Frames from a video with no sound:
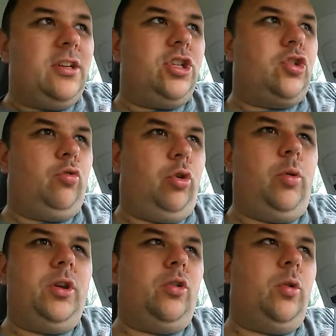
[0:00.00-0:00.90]
And it just
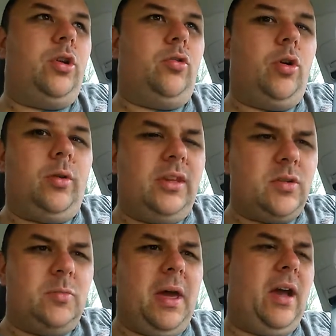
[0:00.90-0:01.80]
grew and grew and grew. And
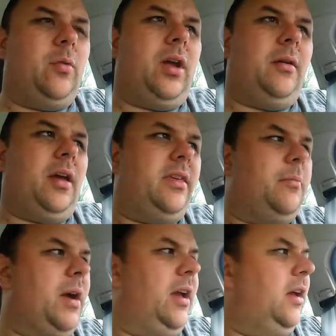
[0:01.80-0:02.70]
this was back when I
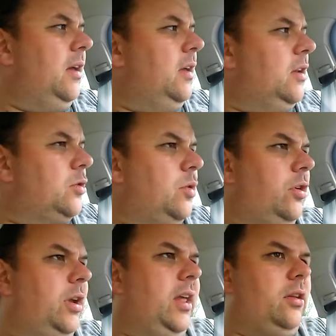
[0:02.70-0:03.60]
think my
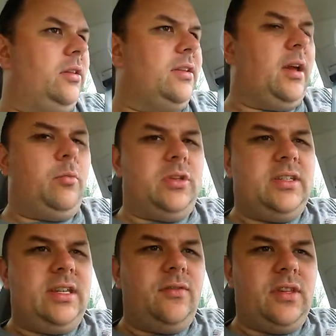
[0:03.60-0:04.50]
Twitter handle at the time
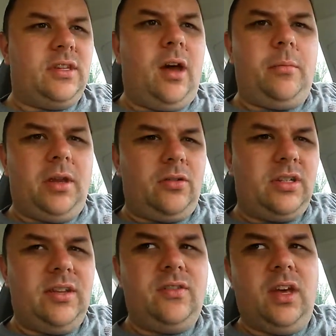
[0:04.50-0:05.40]
was Steve the Zombie or
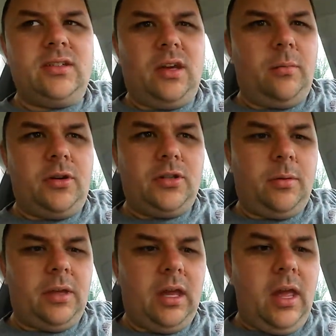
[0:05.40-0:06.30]
Steve Does Zombie or
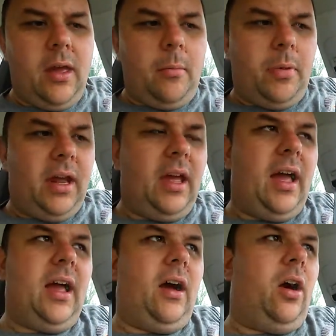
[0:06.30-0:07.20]
something. But
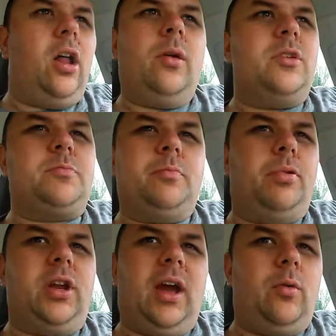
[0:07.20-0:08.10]
all I was
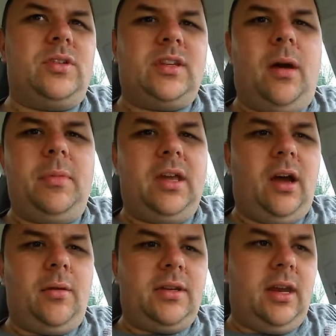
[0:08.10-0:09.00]
putting out was zombie
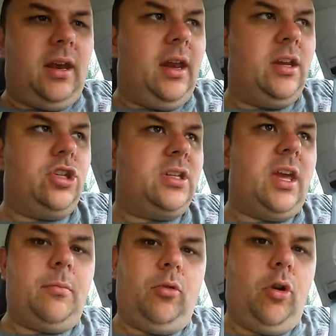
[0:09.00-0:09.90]
content, and it just
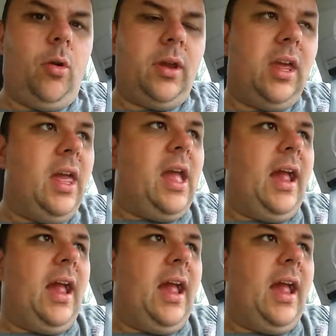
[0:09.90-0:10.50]
kept growing.